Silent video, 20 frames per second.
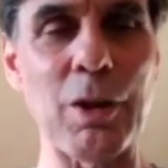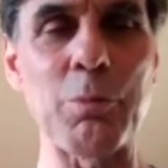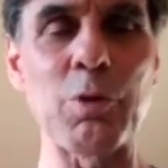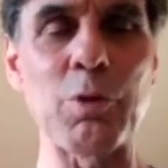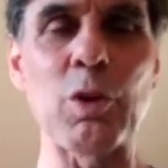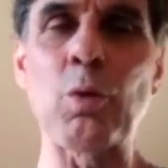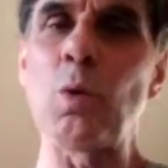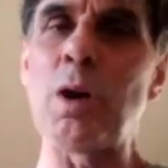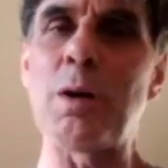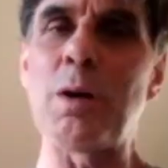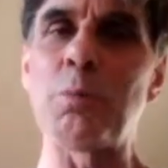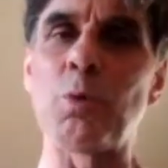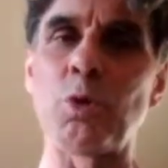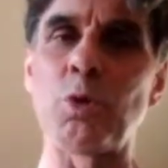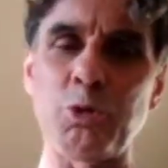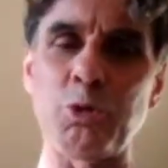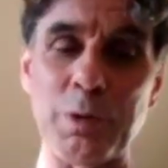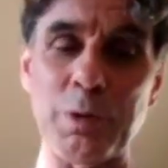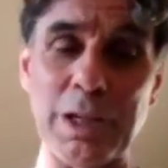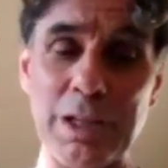Some
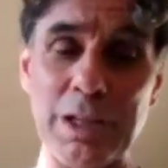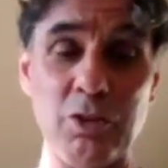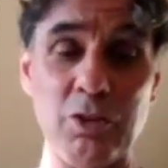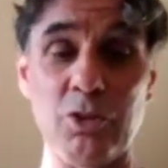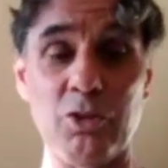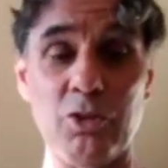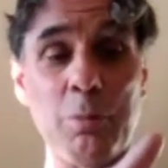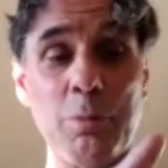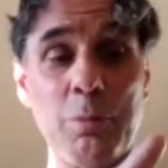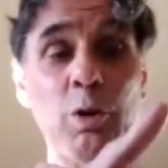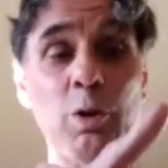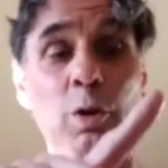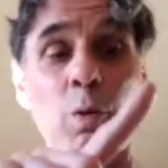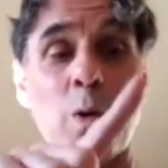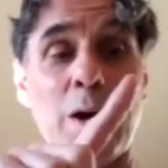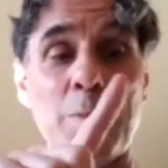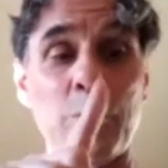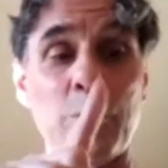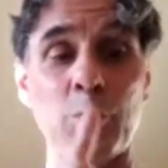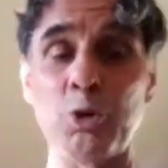require more strength,
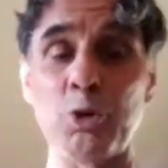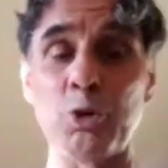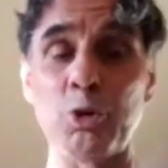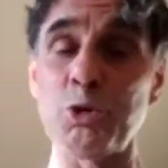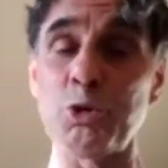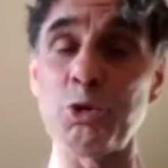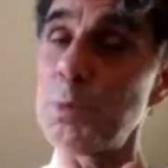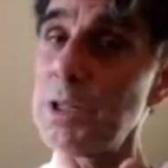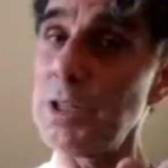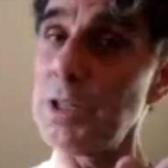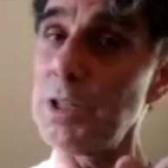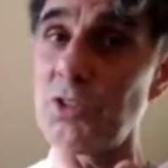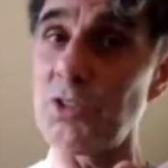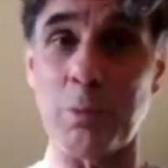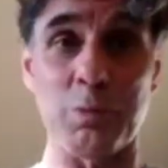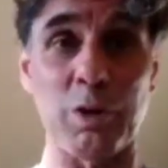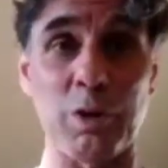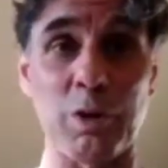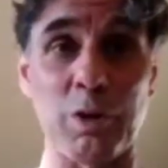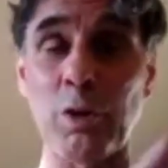some require more
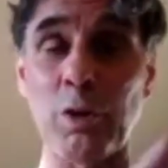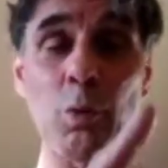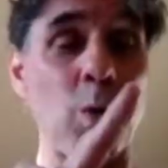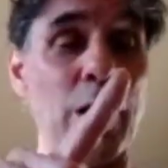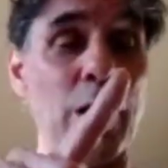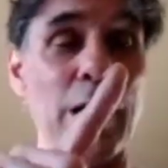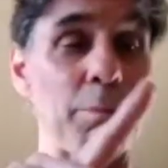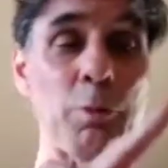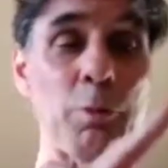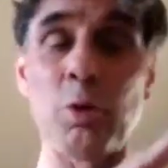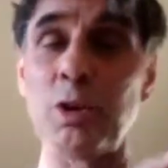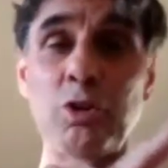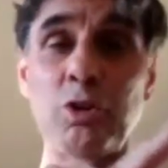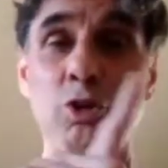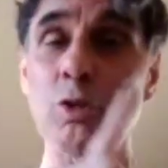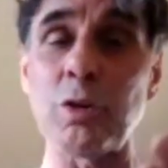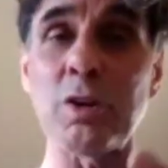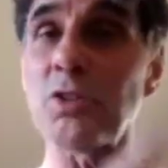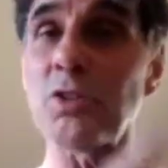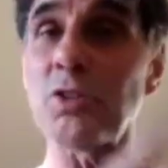speed, some
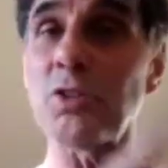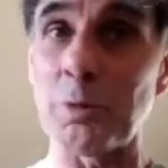require more